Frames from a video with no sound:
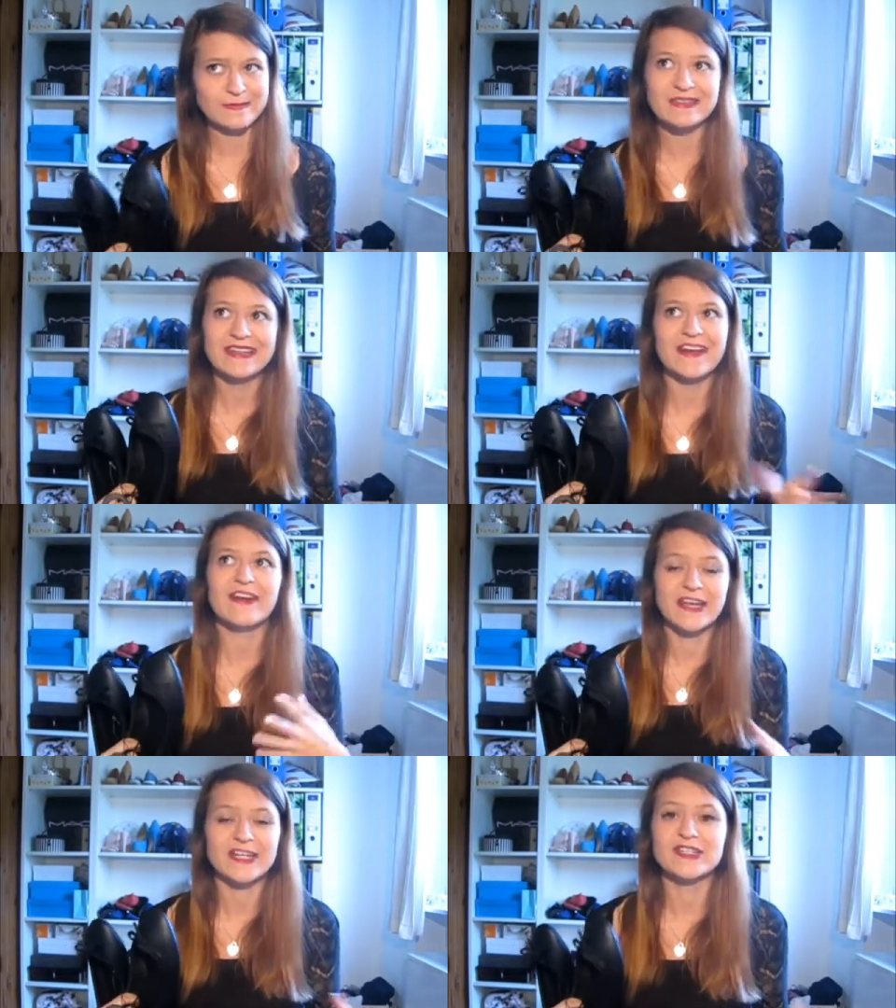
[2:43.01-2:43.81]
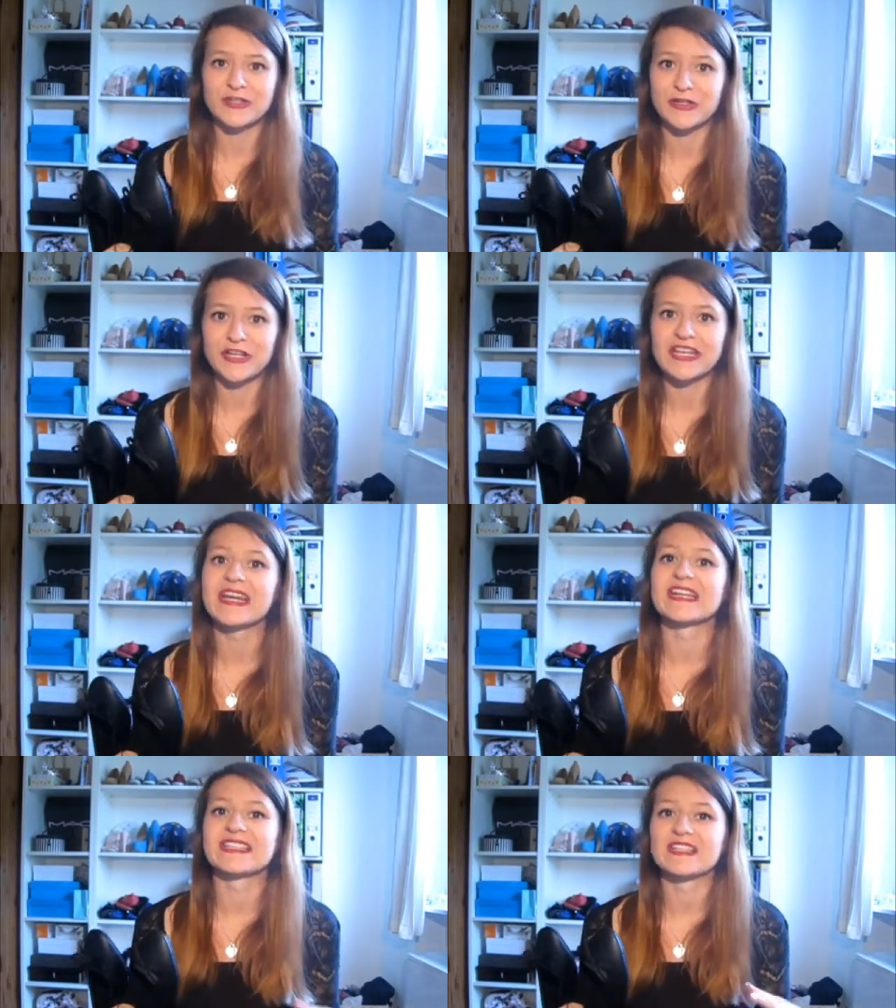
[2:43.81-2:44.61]
they're like dirty
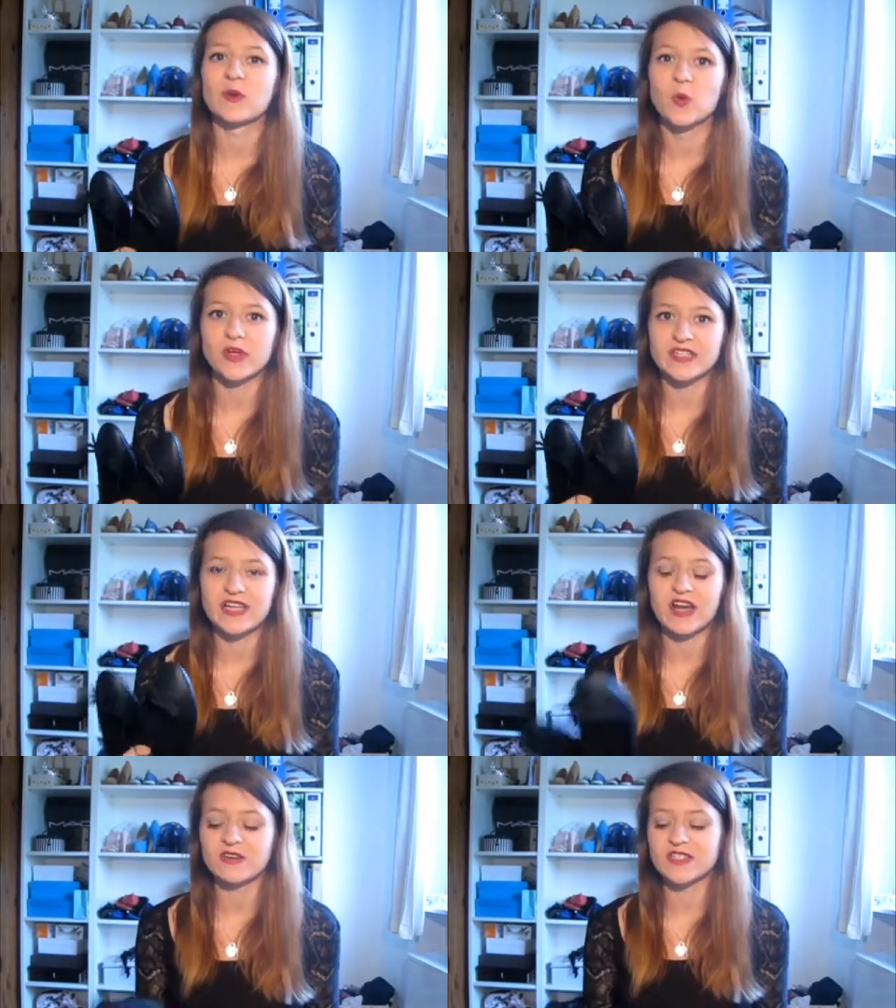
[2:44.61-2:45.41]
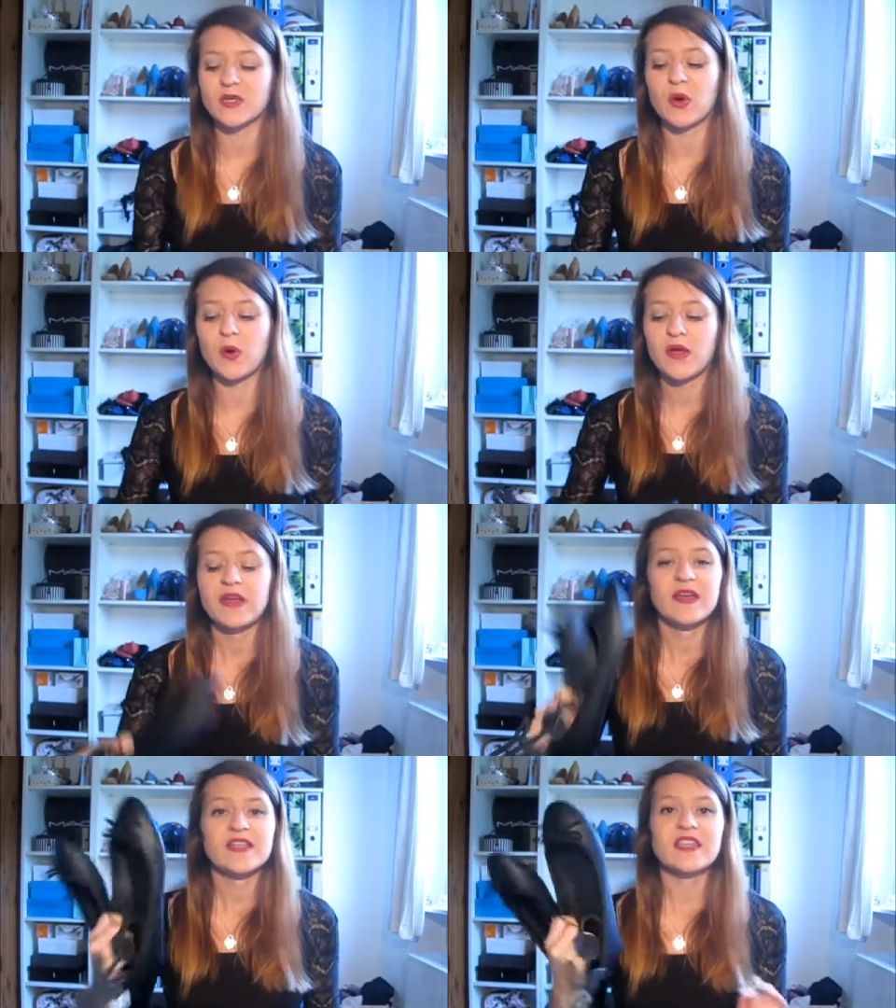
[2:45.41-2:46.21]
and worn down, so
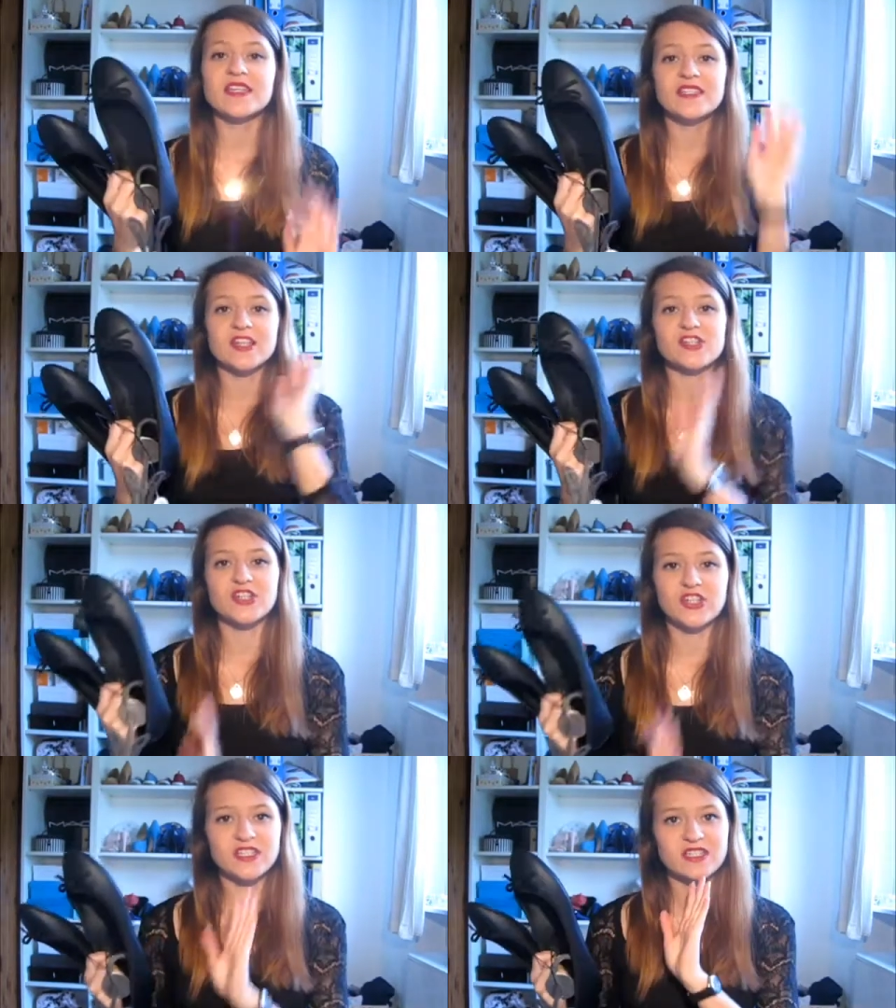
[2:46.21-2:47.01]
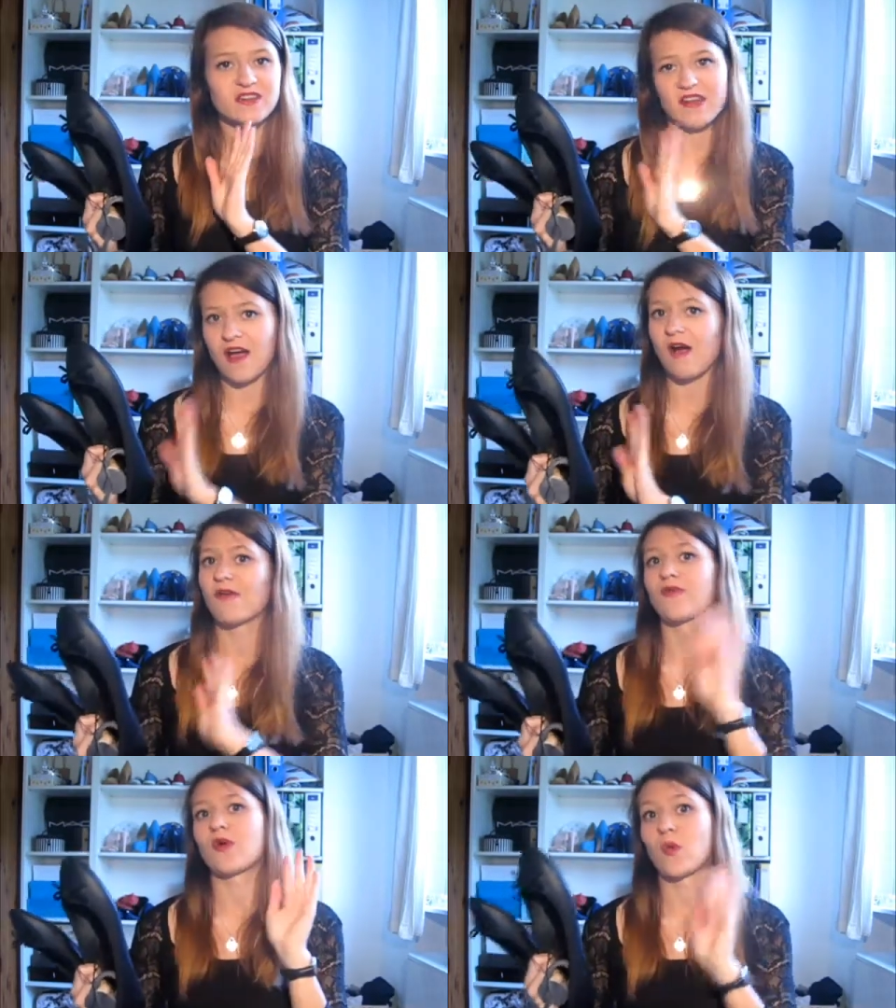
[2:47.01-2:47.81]
these are just now
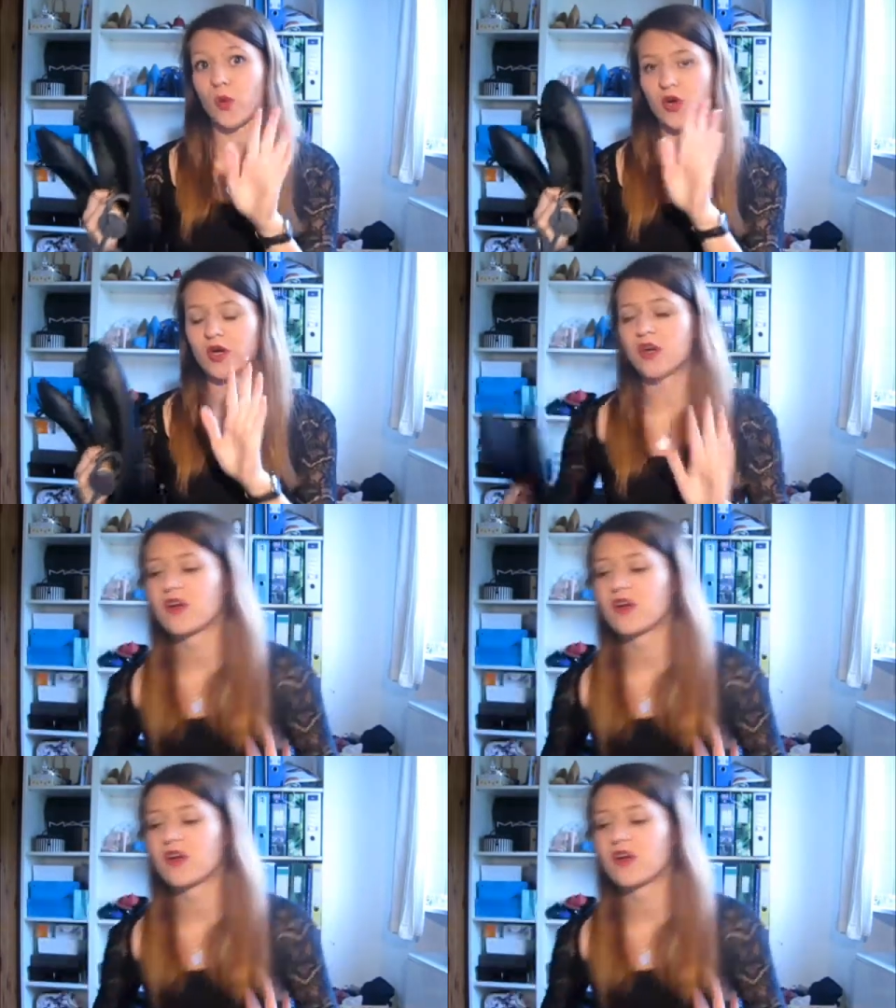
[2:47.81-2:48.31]
for work.